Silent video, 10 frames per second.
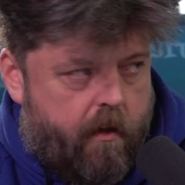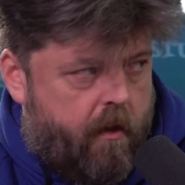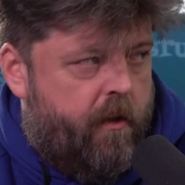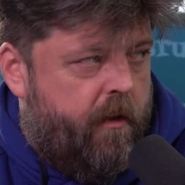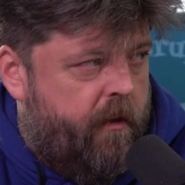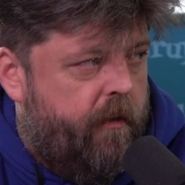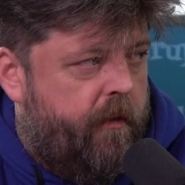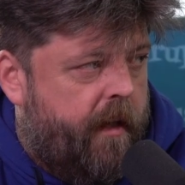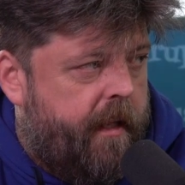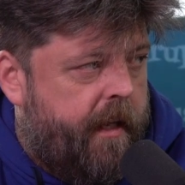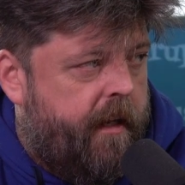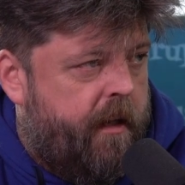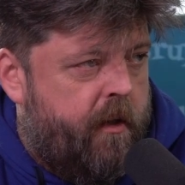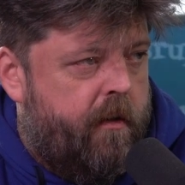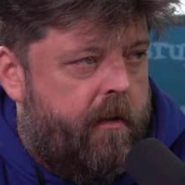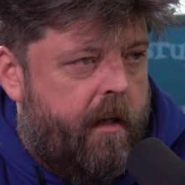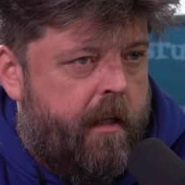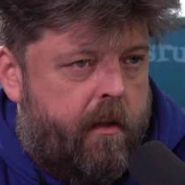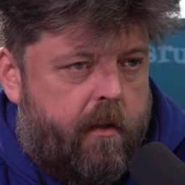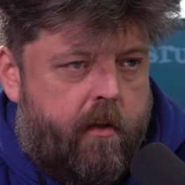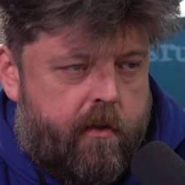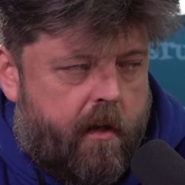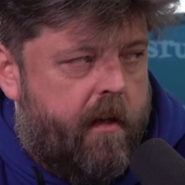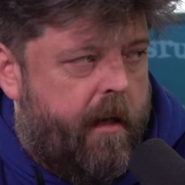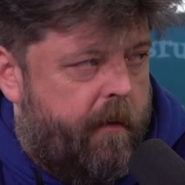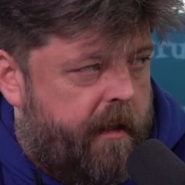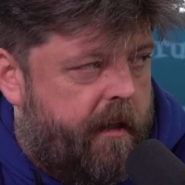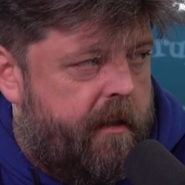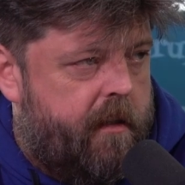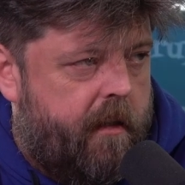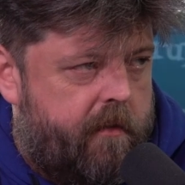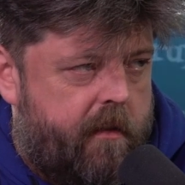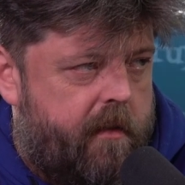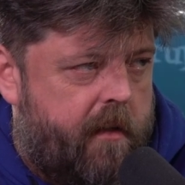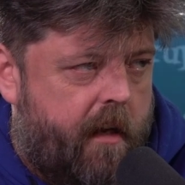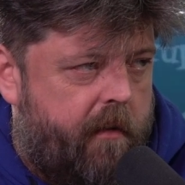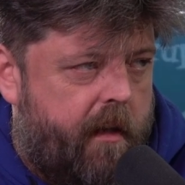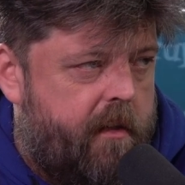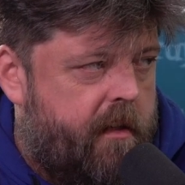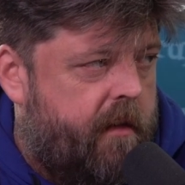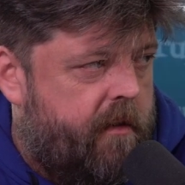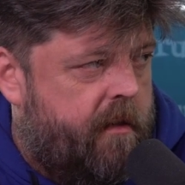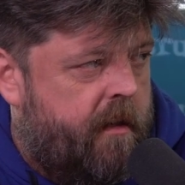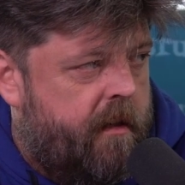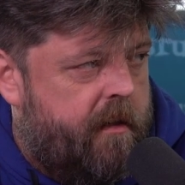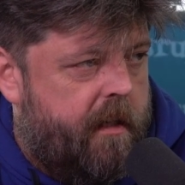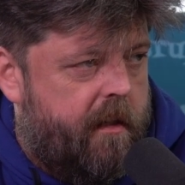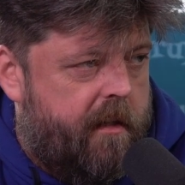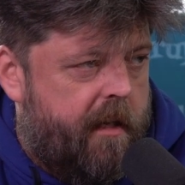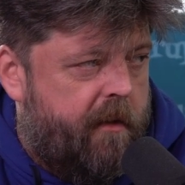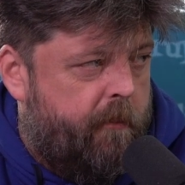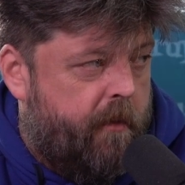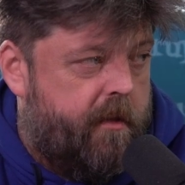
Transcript: on the hoof like that and you start going down this line, it's just, oh yeah, just stick a tenner in my